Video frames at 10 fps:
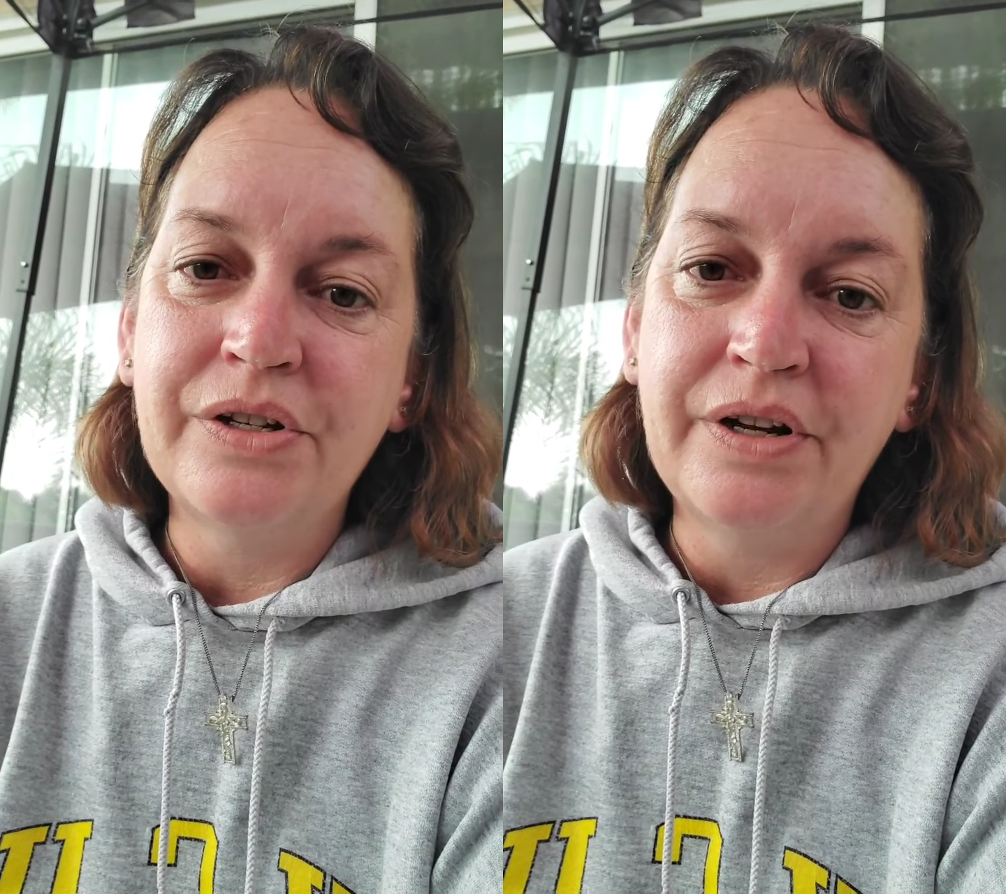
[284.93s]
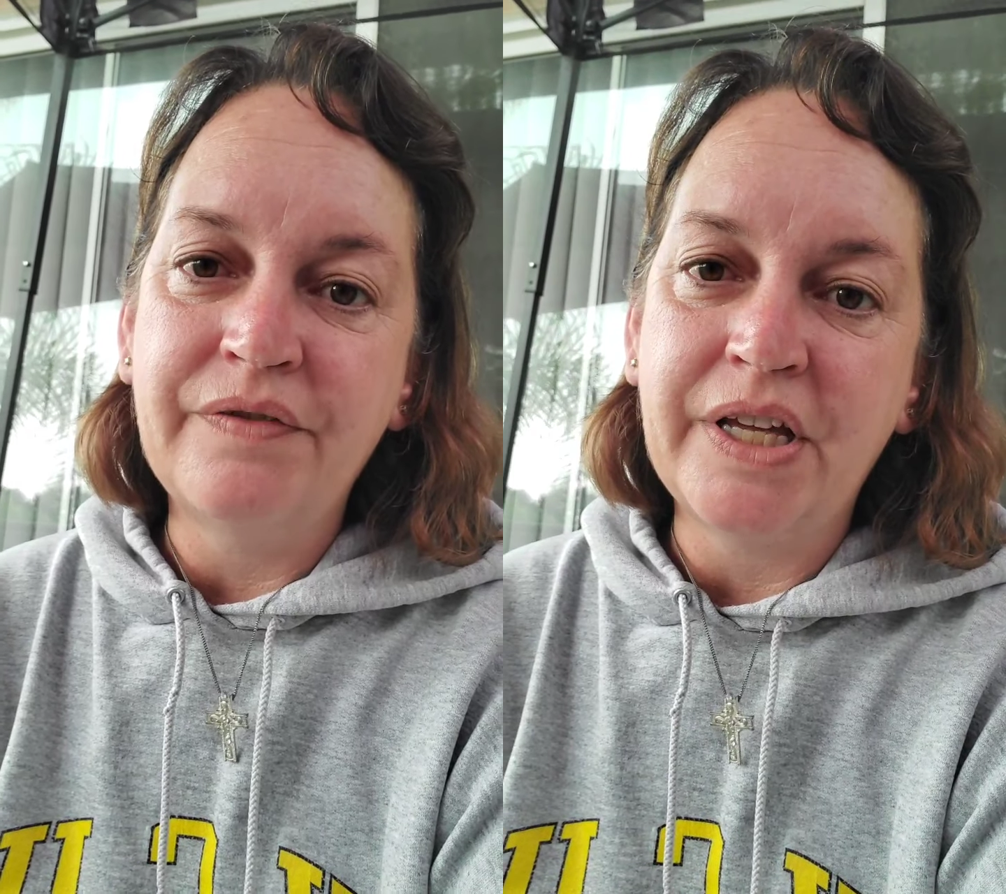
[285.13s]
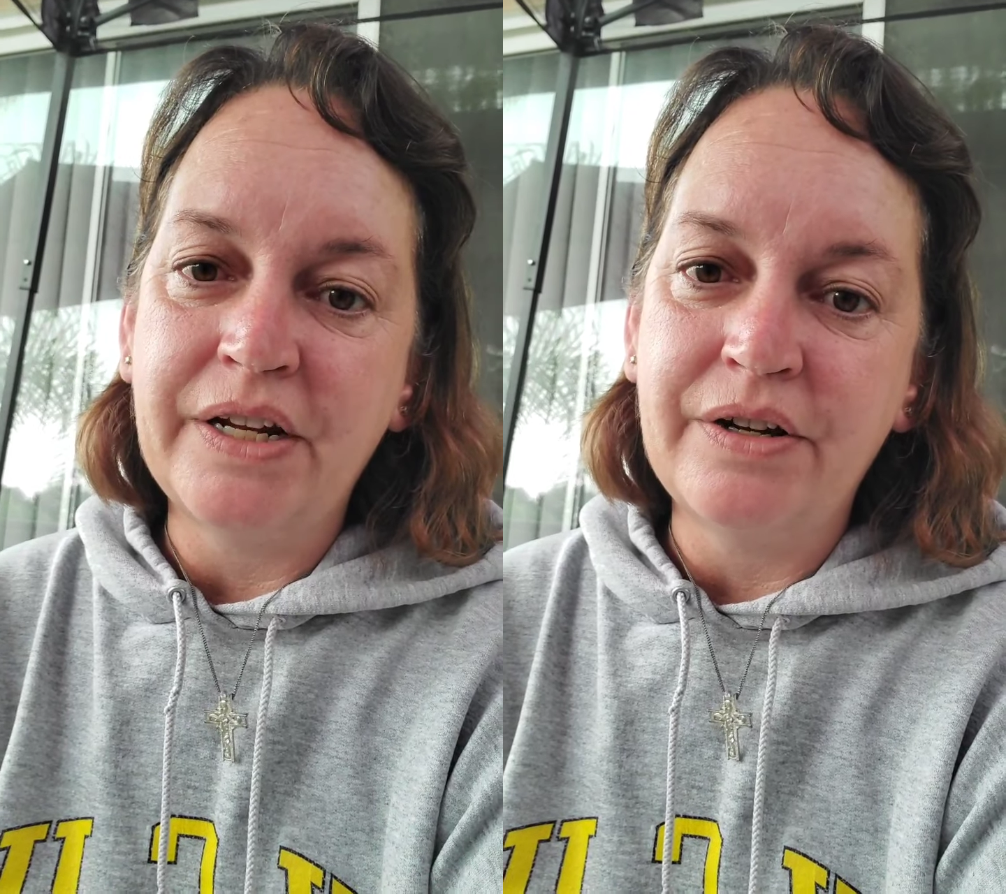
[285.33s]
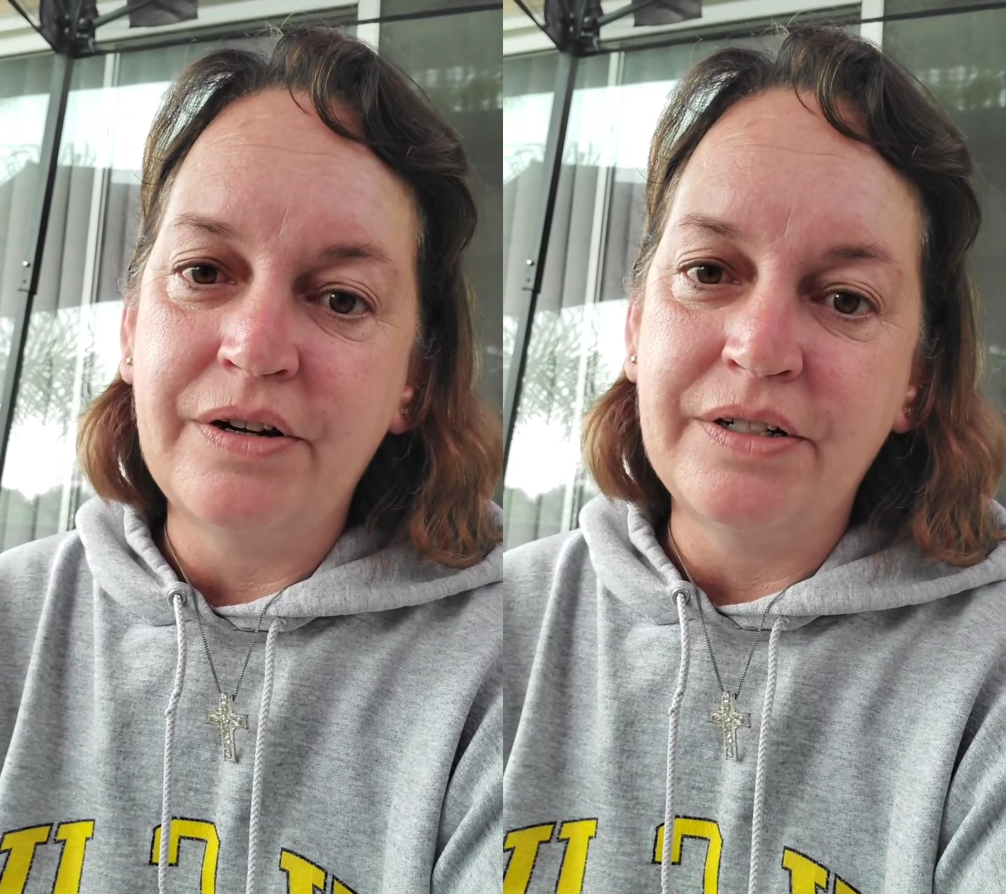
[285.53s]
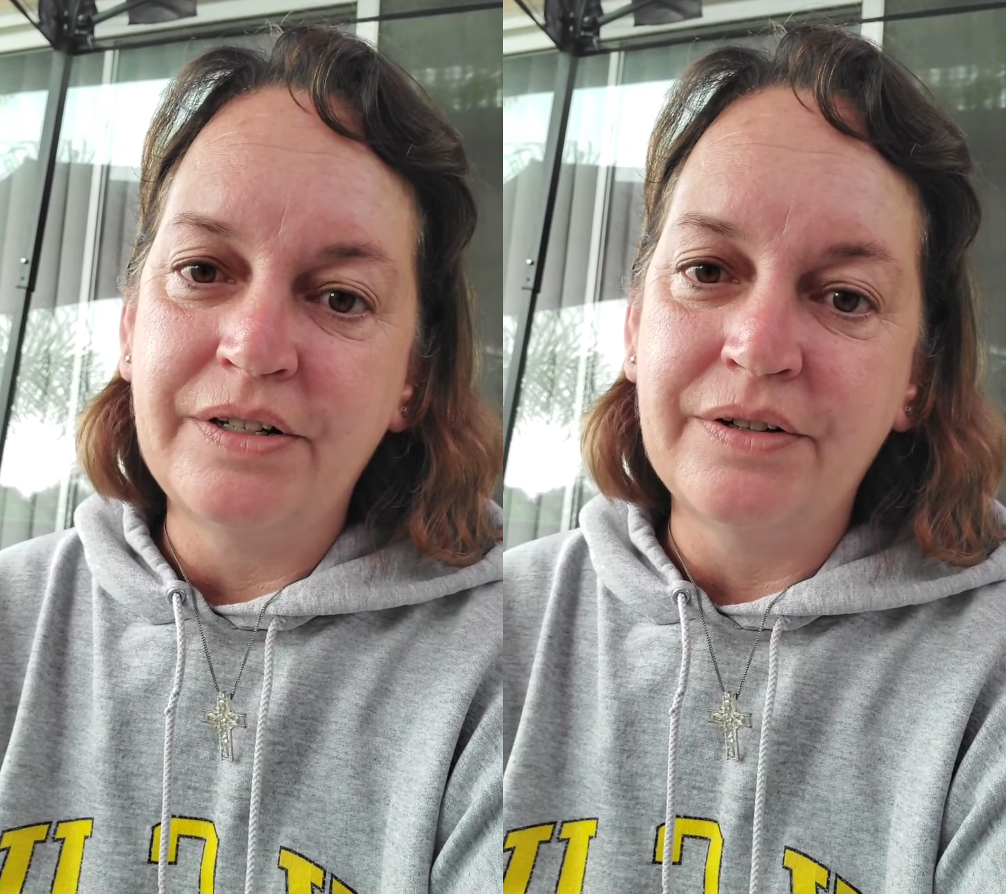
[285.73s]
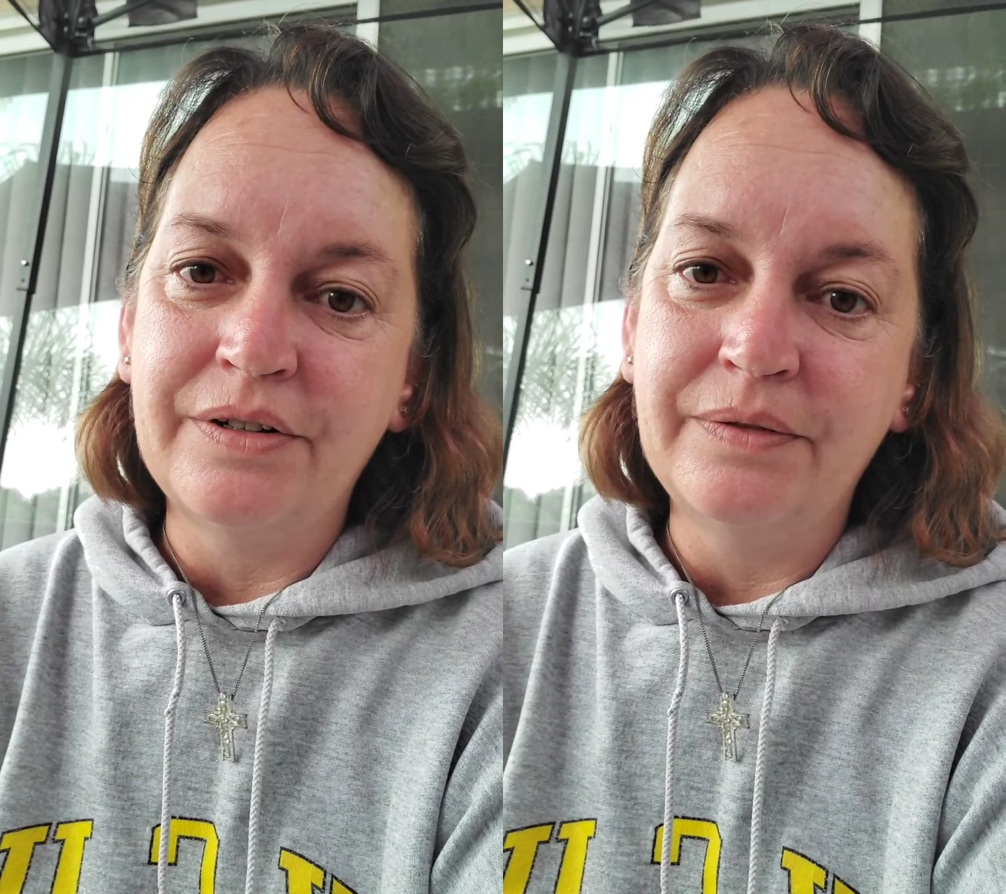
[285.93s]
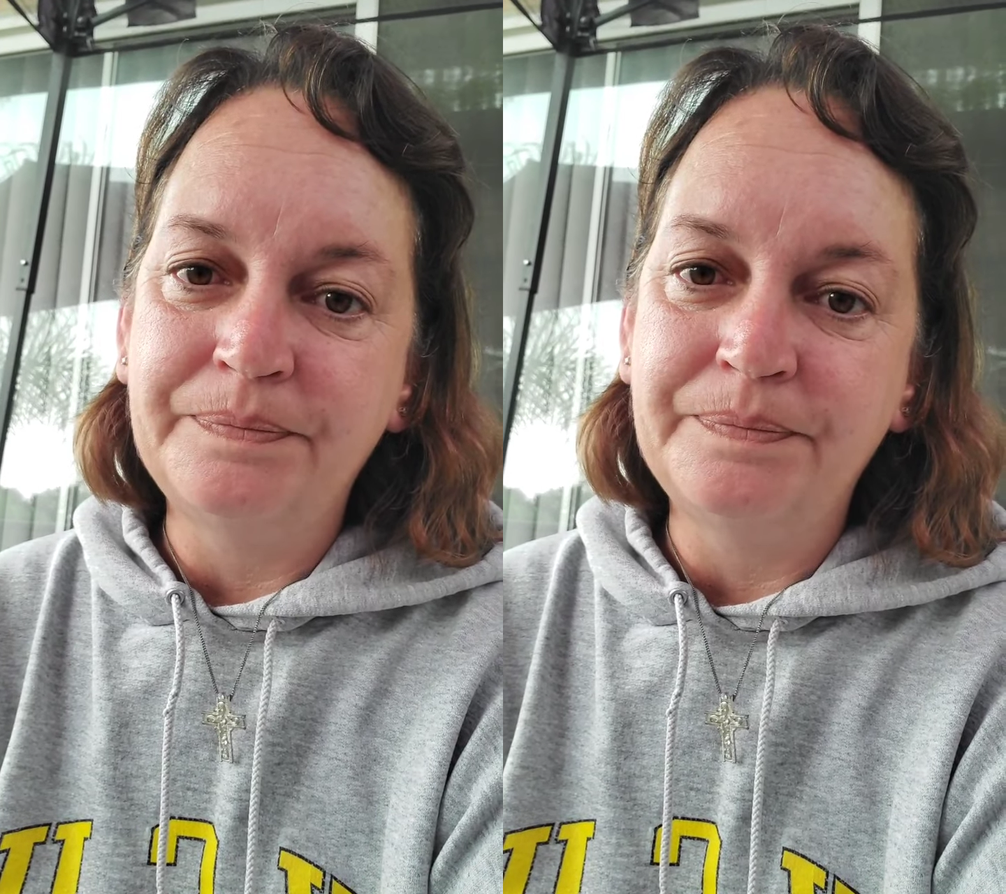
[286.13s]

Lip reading: of getting hostile.